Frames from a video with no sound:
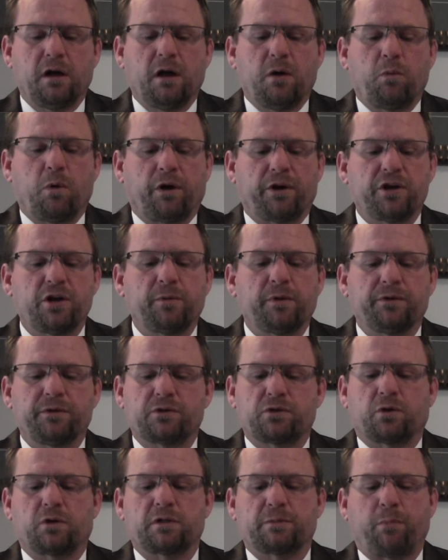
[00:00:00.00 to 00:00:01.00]
while human
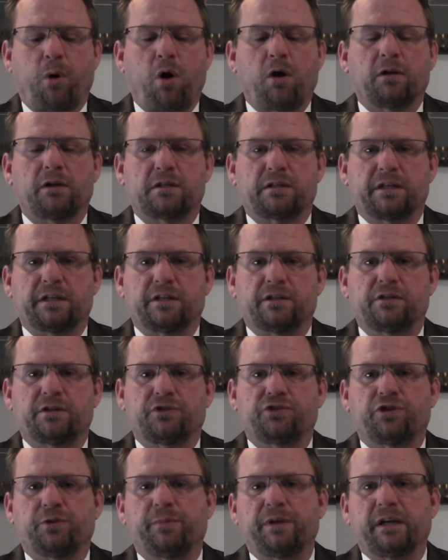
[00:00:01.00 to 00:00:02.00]
resource policies
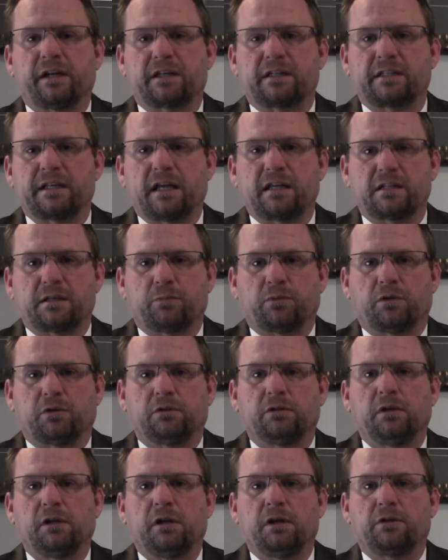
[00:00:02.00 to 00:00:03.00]
should be
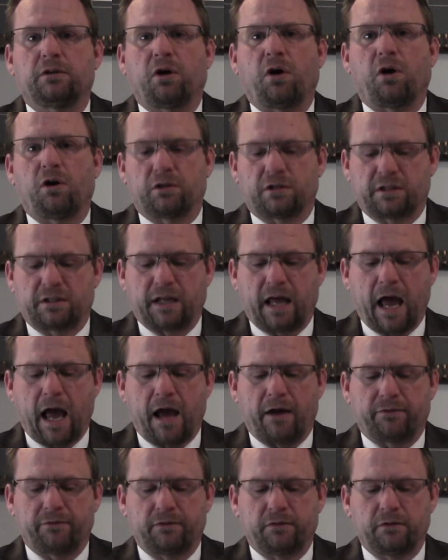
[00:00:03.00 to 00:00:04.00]
accessible to all
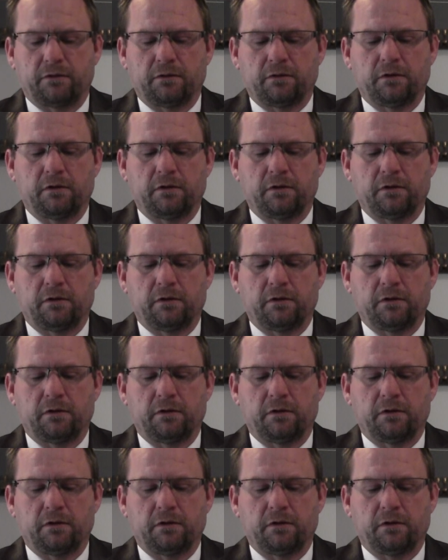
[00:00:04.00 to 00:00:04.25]
staff.